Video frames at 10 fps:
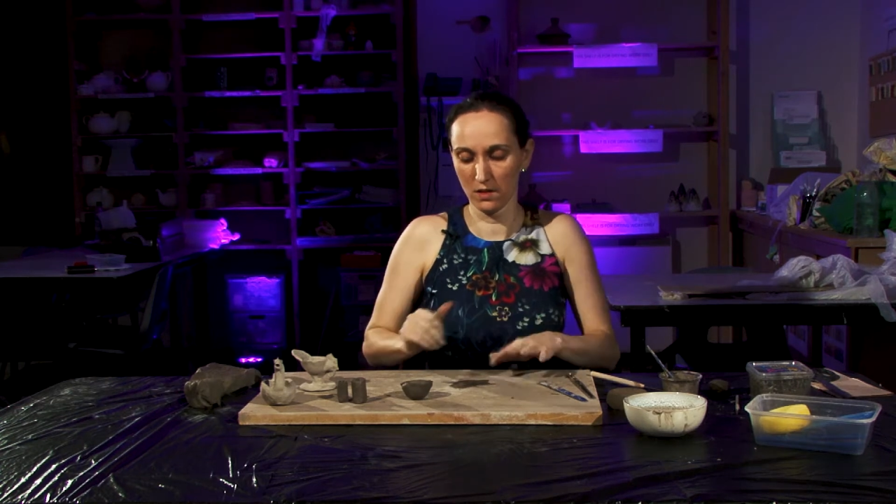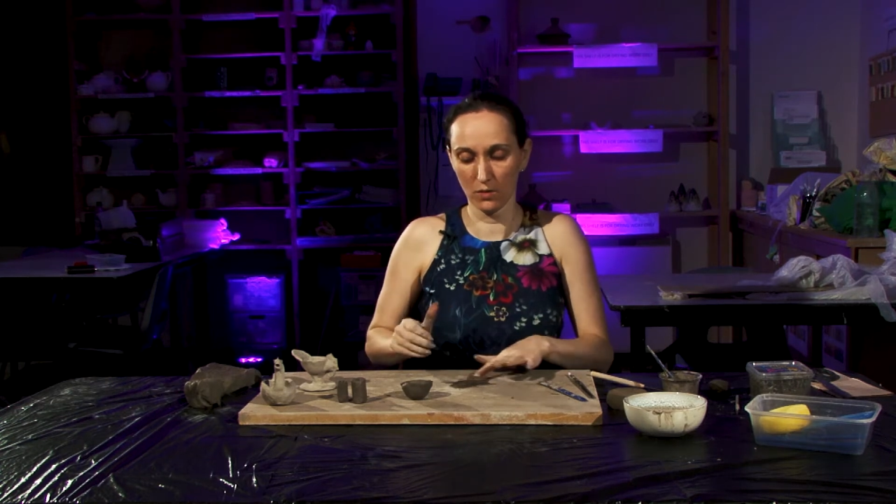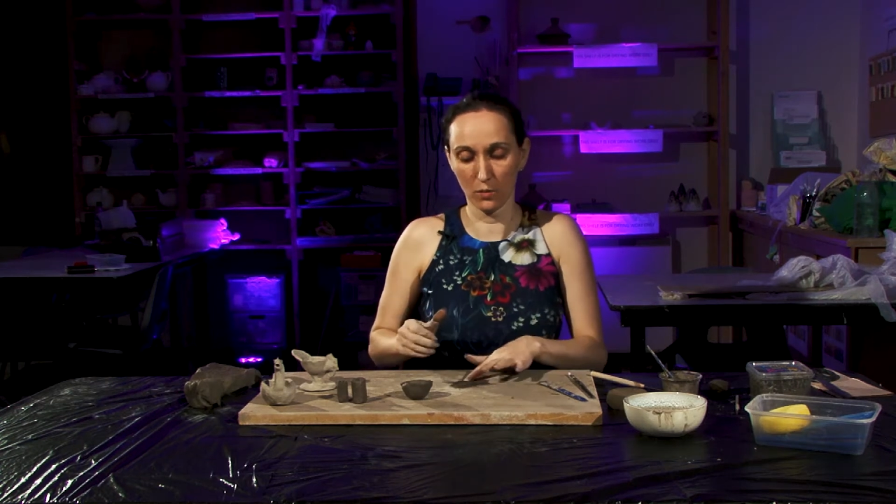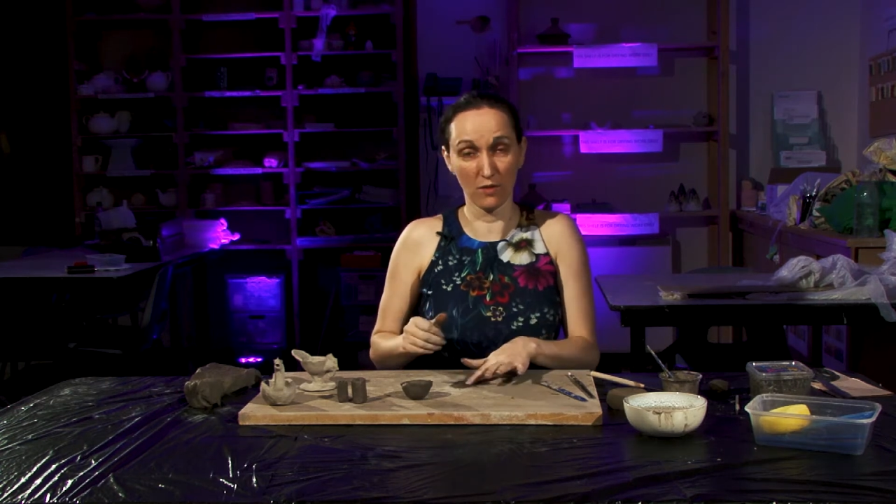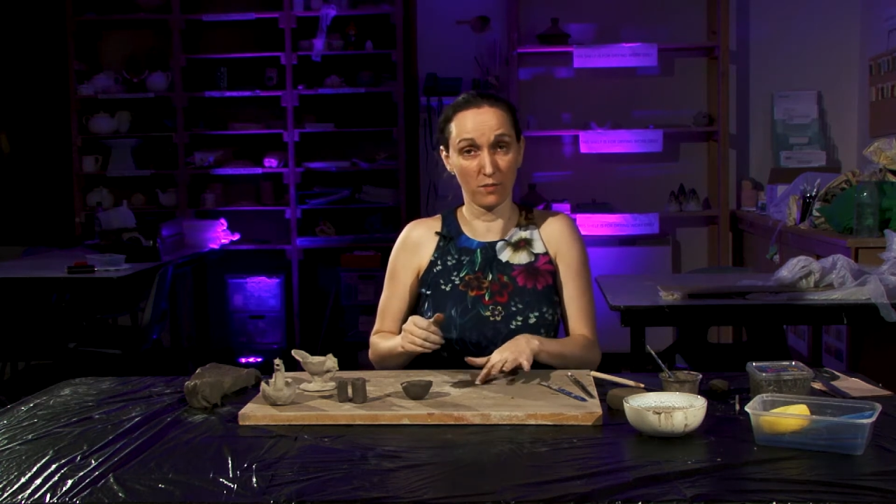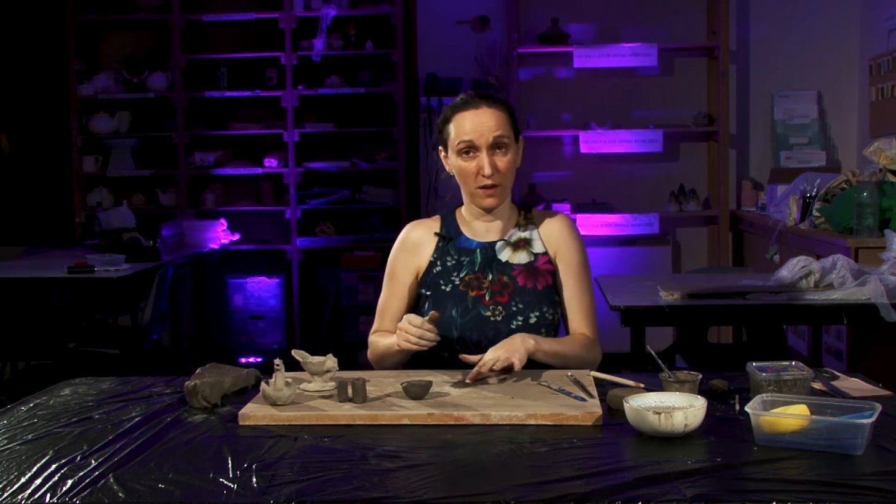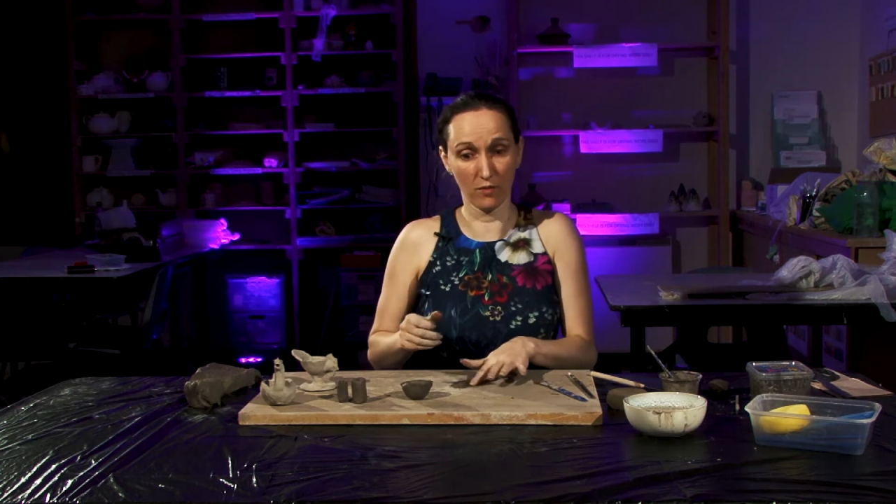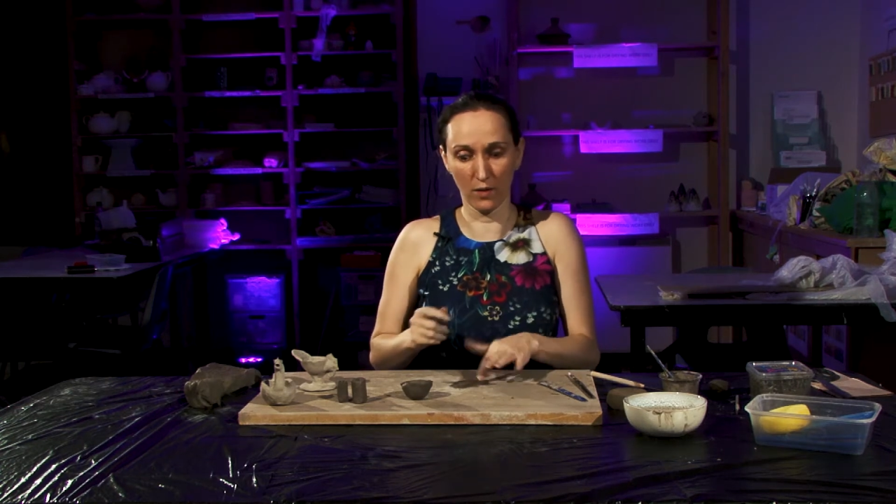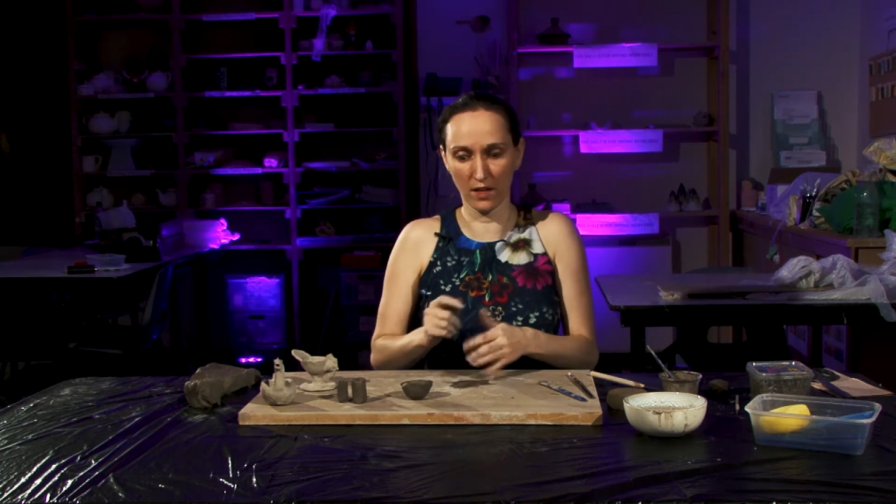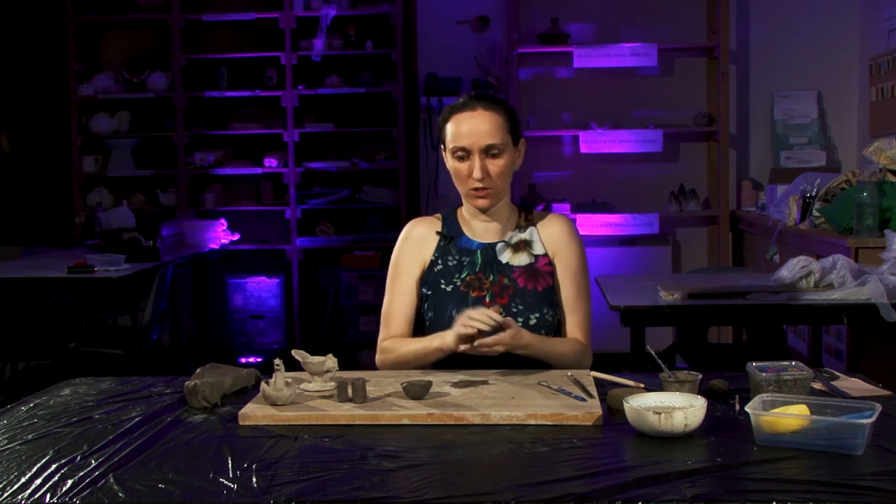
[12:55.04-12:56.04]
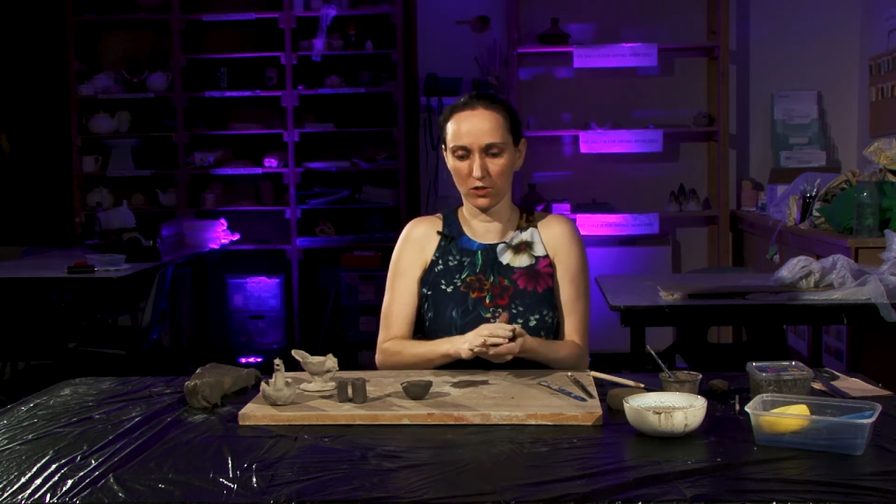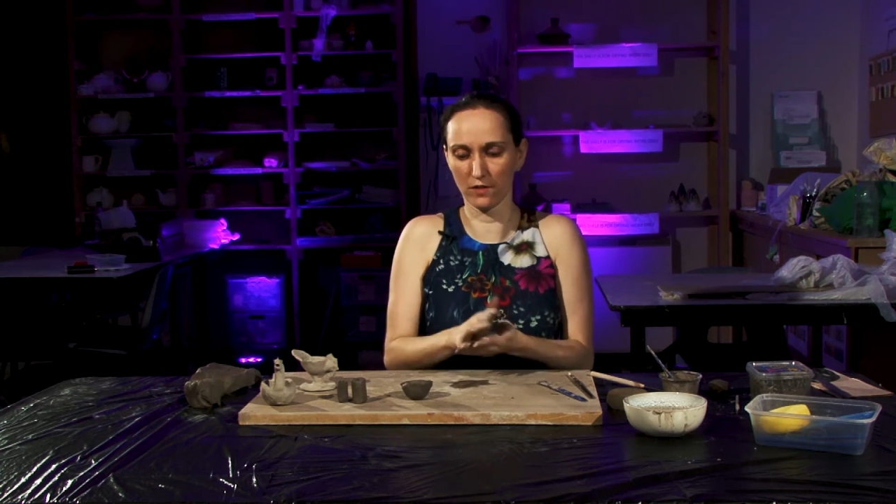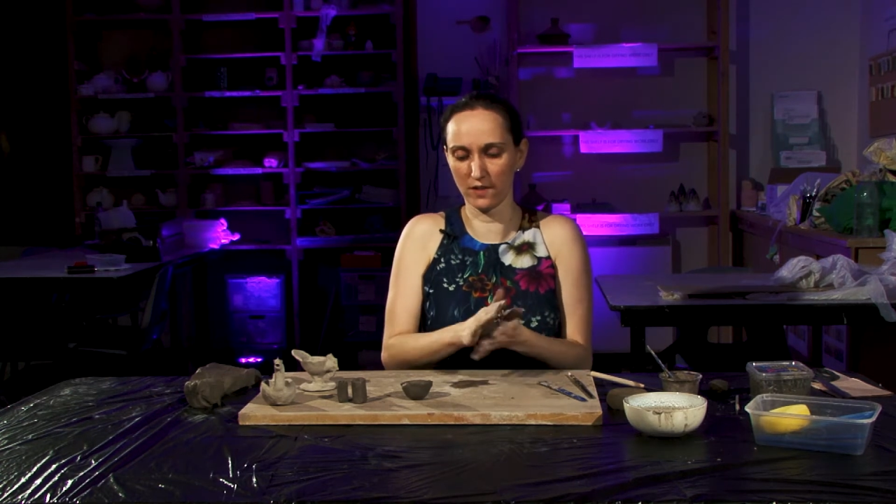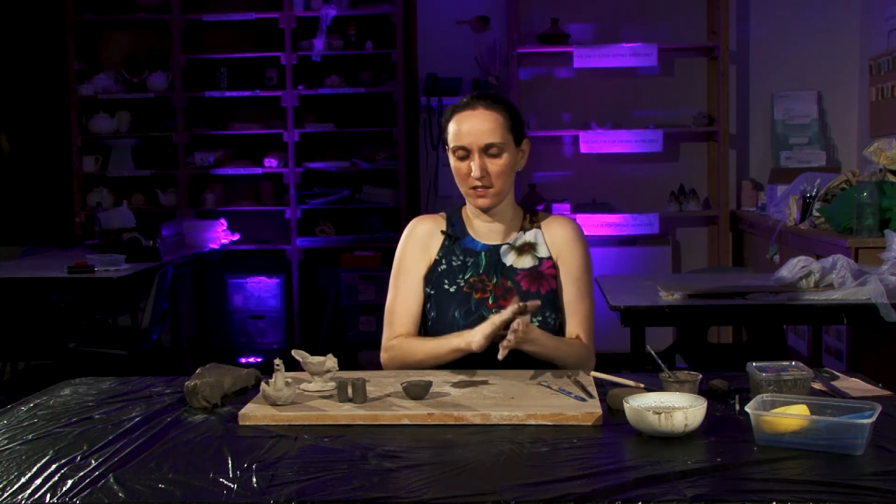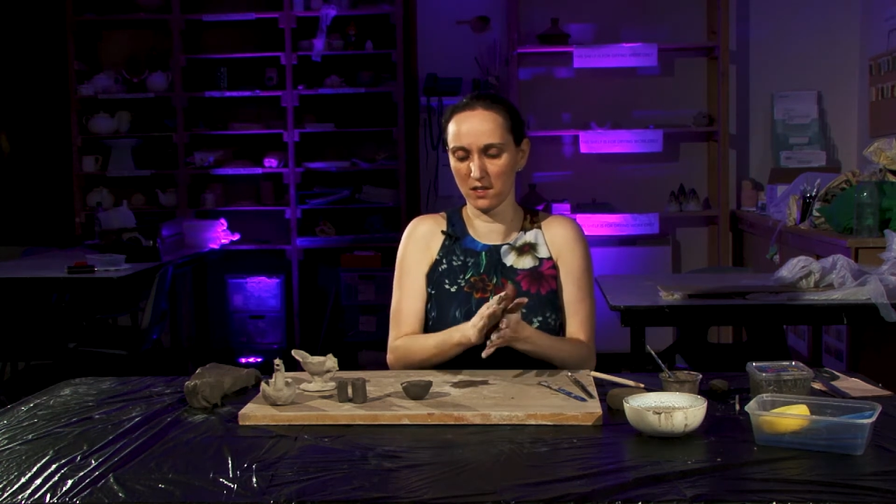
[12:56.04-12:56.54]
With a bit of wet
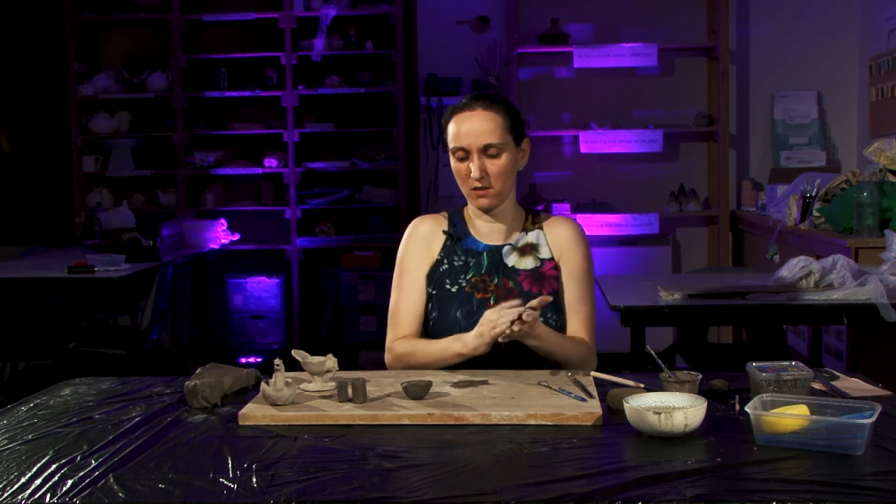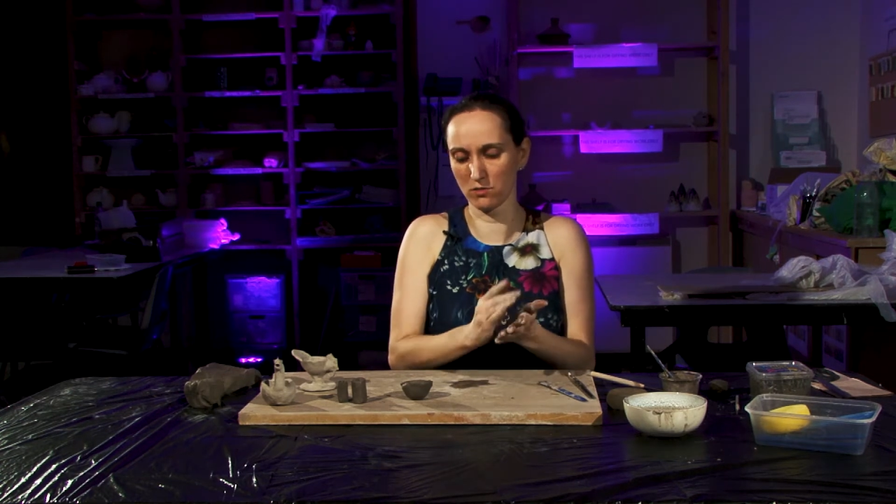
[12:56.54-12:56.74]
surface there,